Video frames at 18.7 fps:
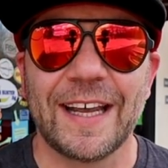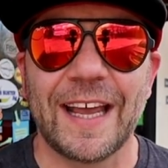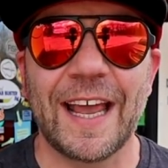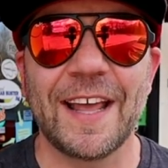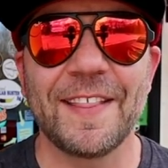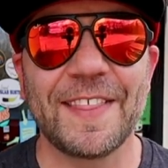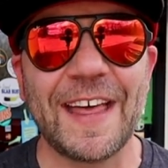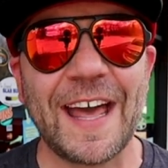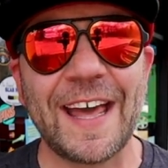
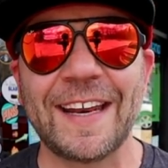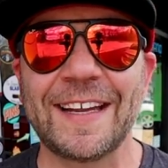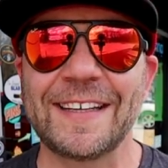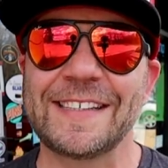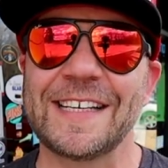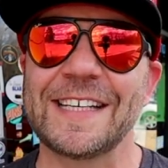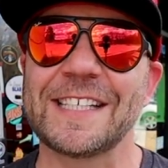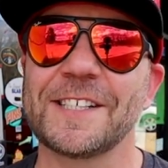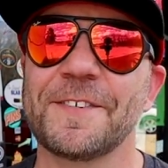and that
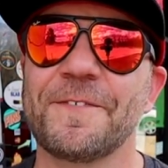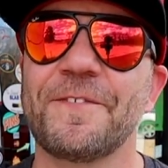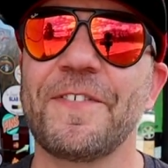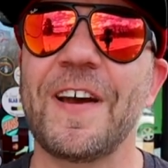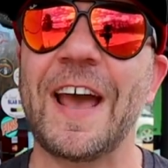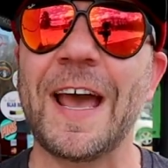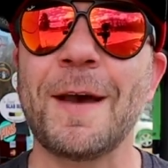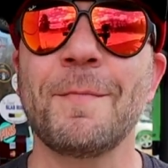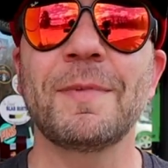is his
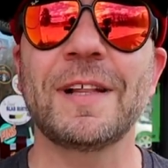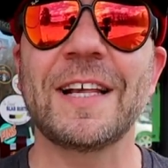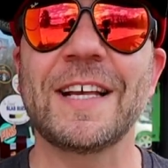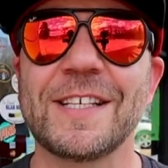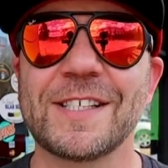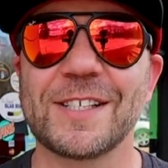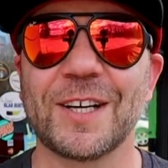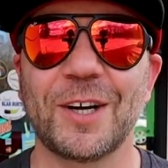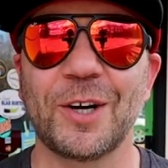
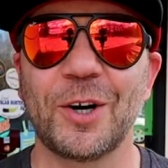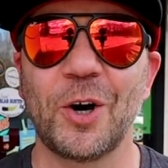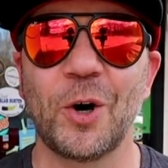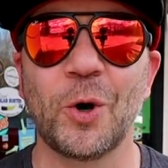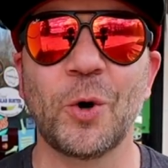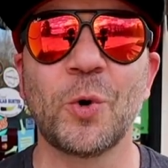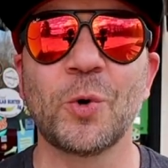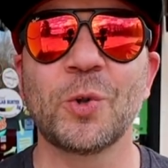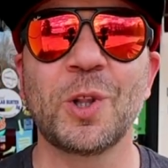family's
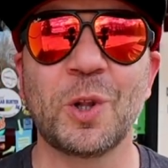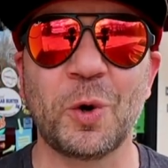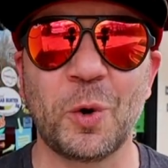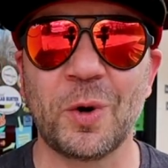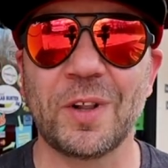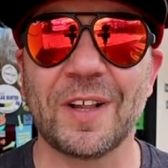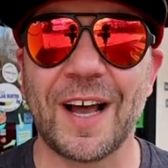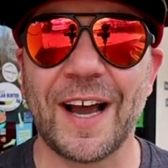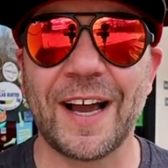old
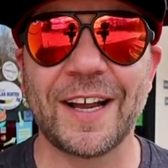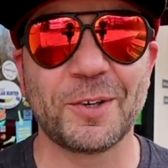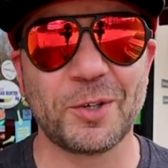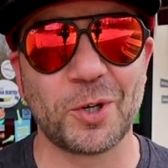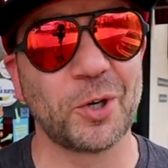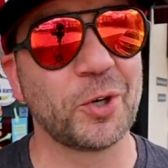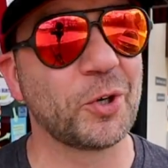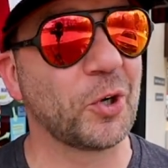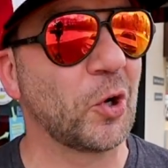lure line
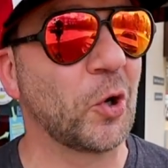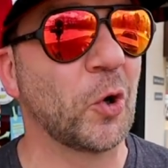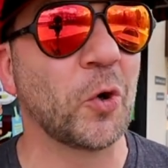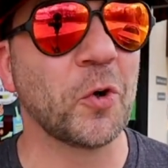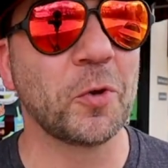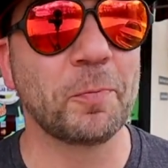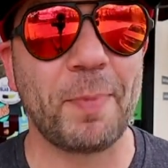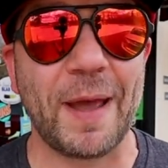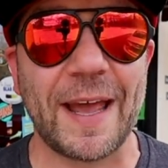called
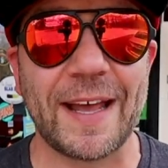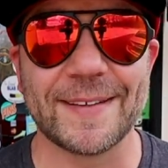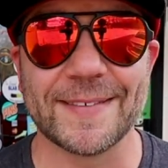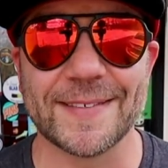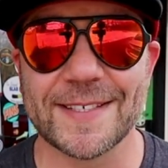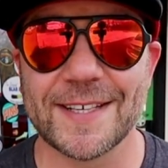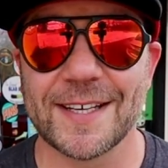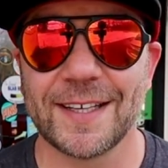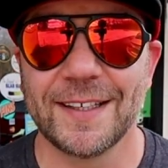Old
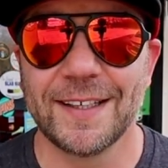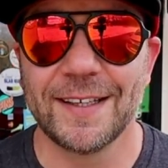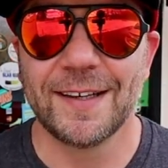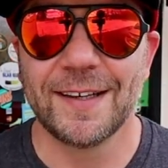Ben's.